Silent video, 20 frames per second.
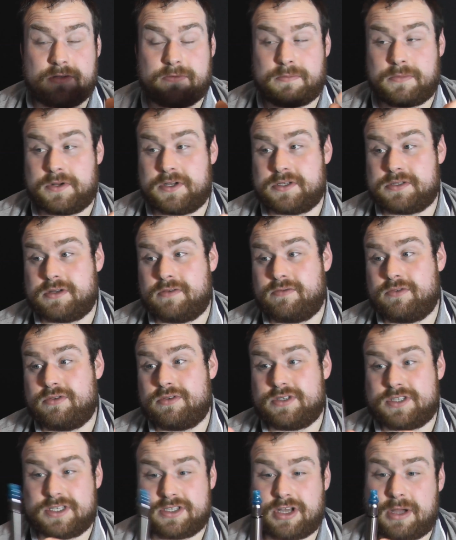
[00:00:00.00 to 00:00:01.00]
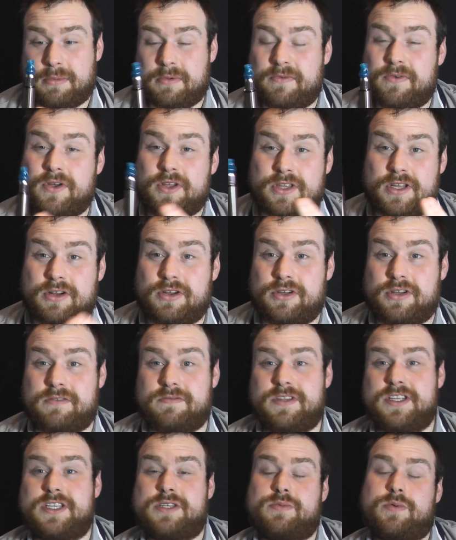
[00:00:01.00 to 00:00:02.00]
if I'm honest with you. It's just I prefer the look
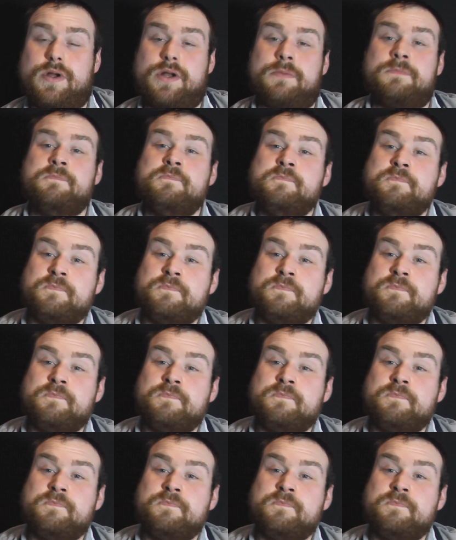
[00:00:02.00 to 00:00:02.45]
of this one.